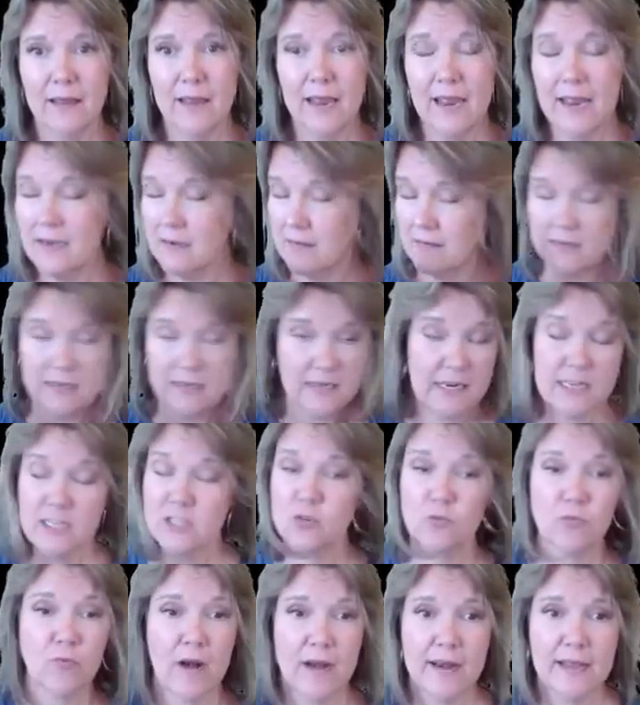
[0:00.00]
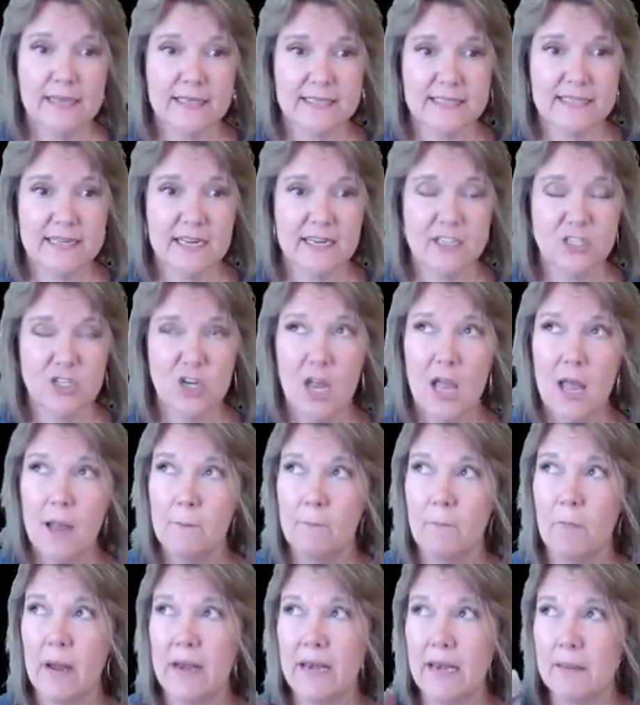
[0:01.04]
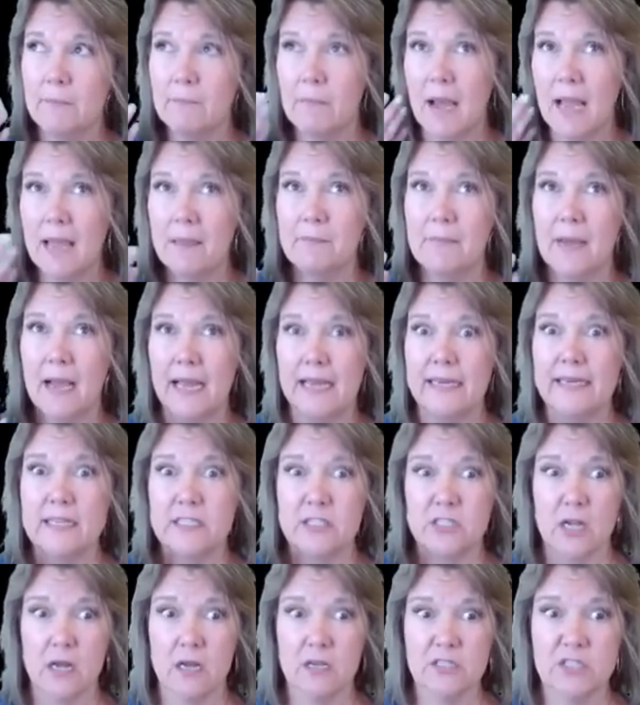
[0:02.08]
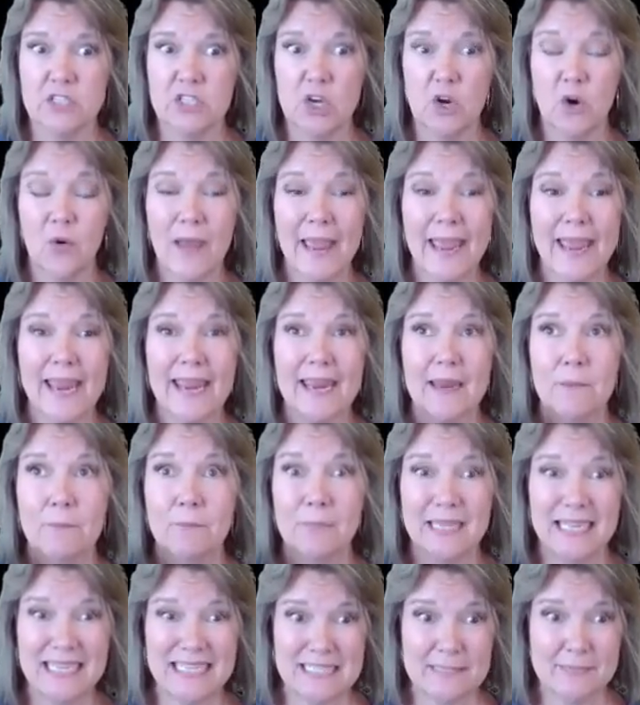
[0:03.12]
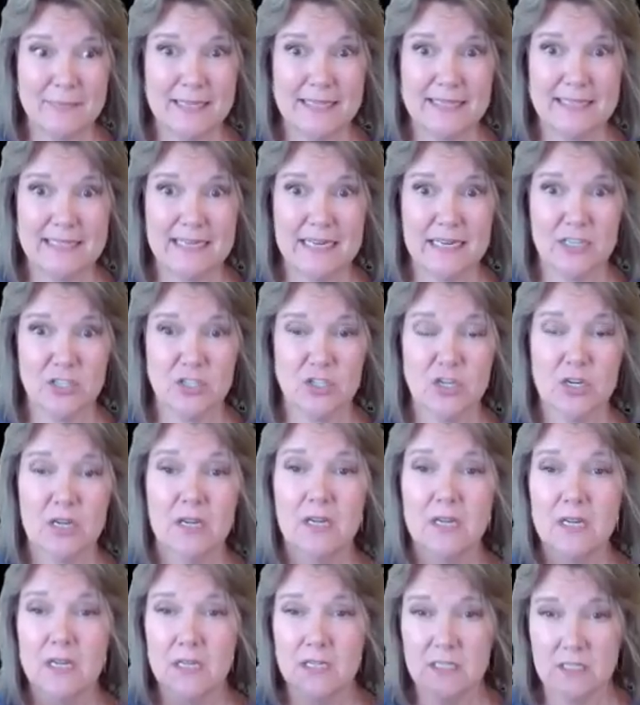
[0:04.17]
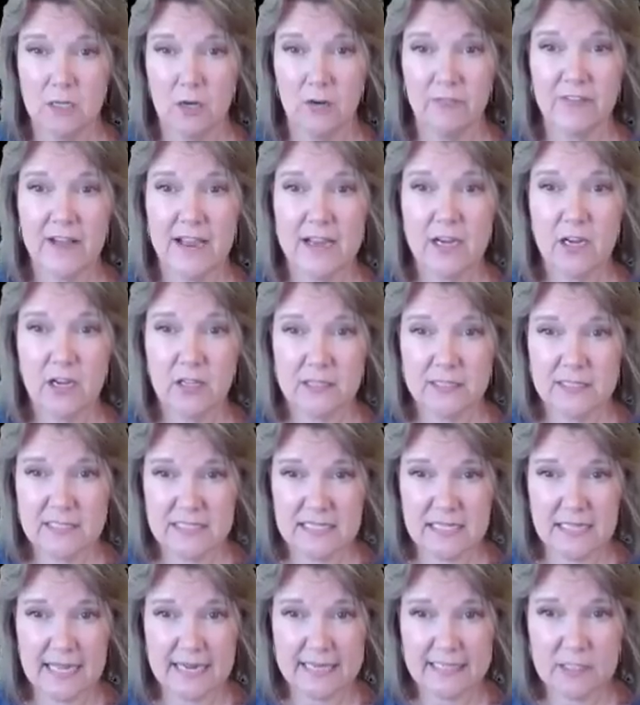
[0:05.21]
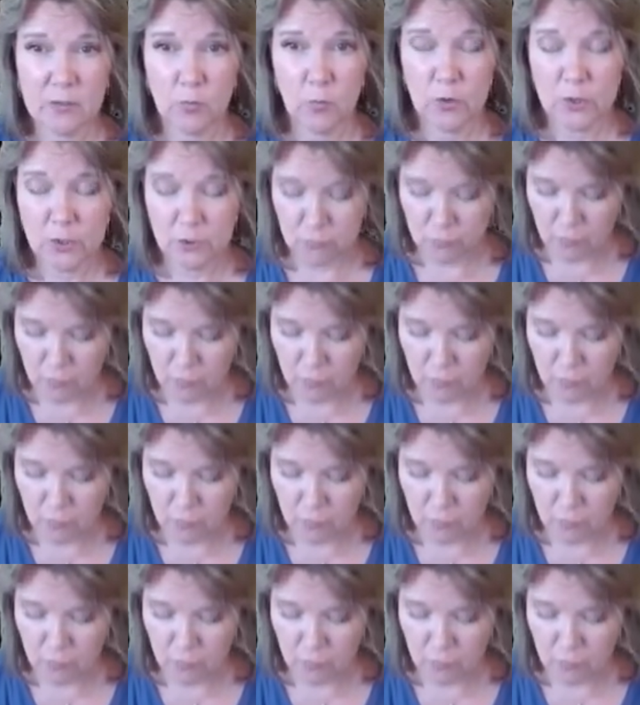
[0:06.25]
and it is a running stitch, but in my mind, it's also a placement stitch. So if I select the word